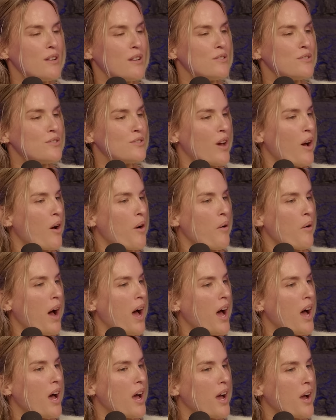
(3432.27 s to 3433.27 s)
So
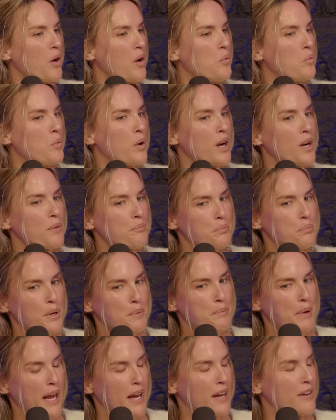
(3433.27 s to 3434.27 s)
we're
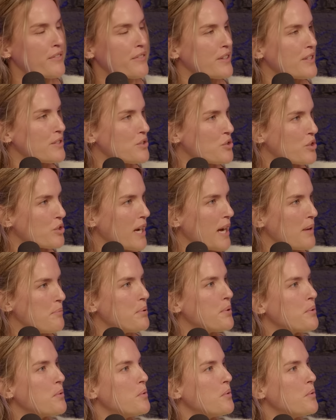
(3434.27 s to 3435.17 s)
preparing for this trip.